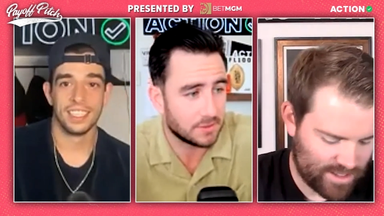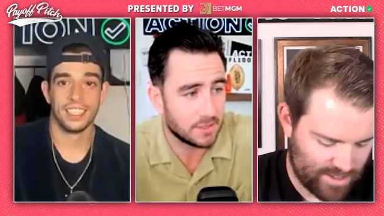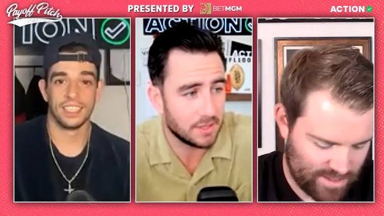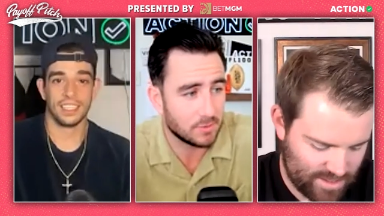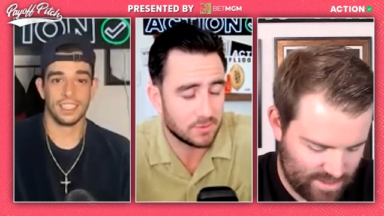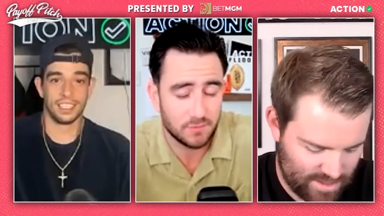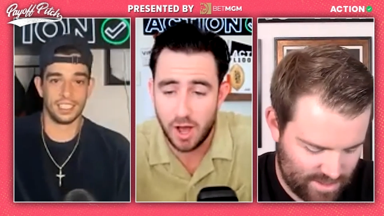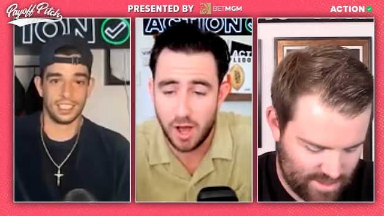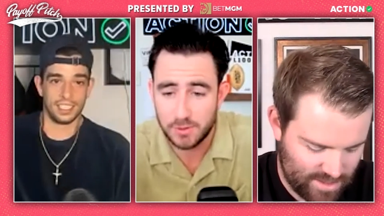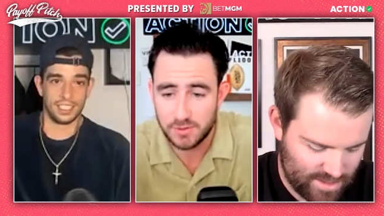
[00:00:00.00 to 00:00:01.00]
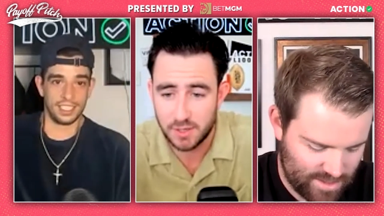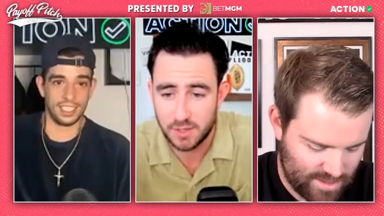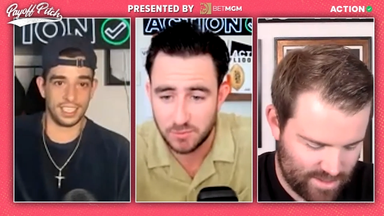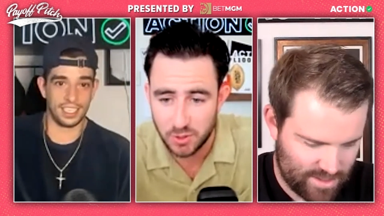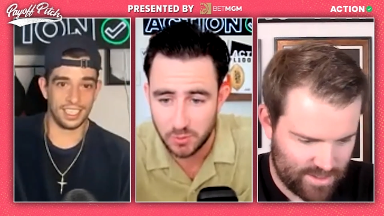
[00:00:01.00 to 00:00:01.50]
Speaker 1: yeah. uh, that was phenomenal
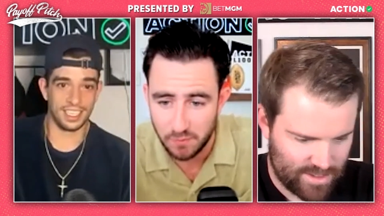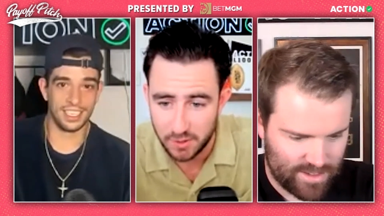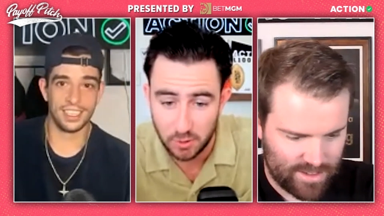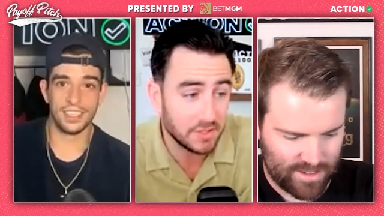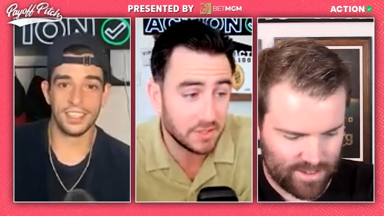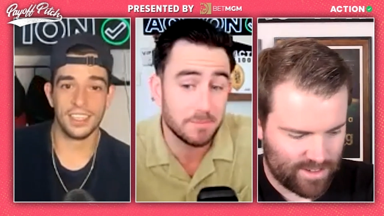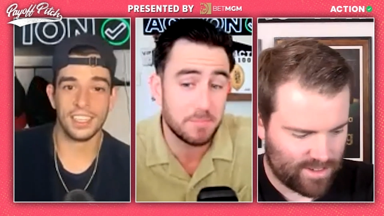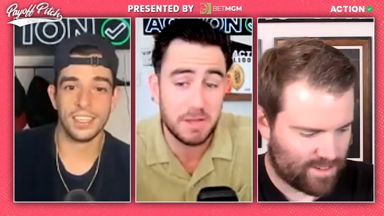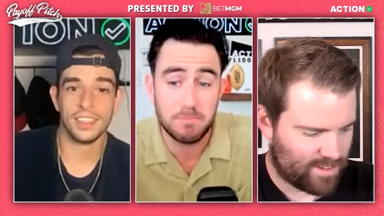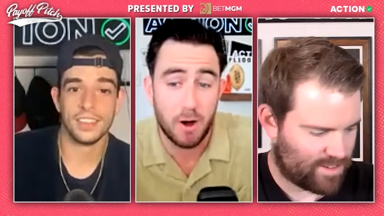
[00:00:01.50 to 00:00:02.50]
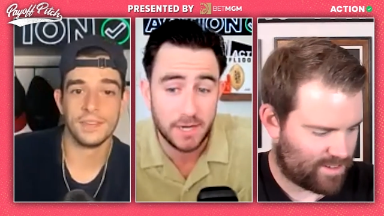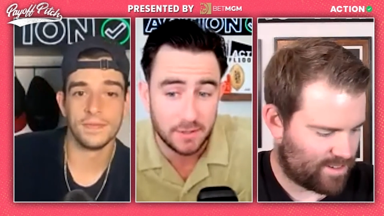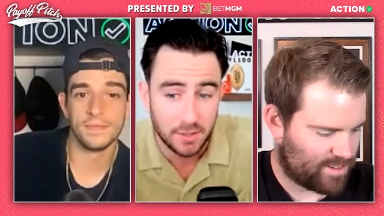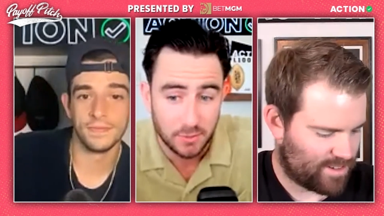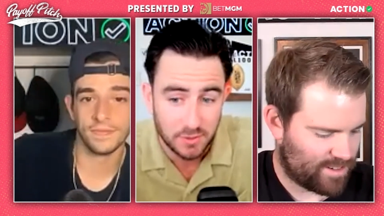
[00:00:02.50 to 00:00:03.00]
stuff from Joey Votto. He's in a big
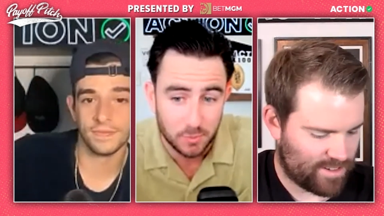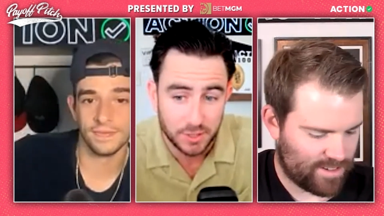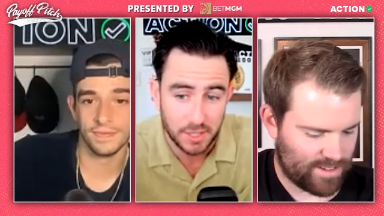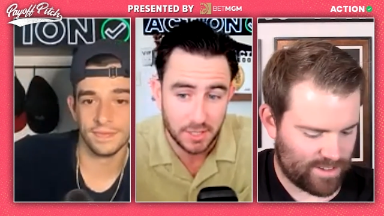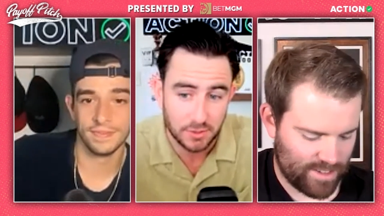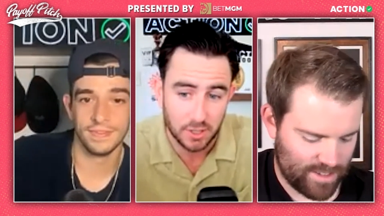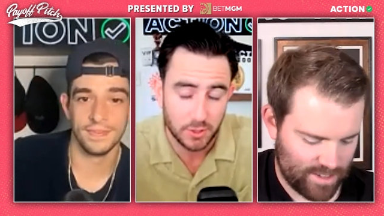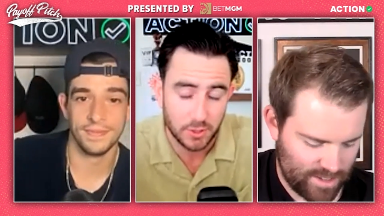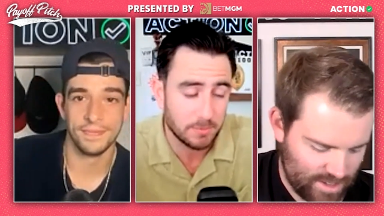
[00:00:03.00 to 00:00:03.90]
market, though, this weekend, Joey. You're in a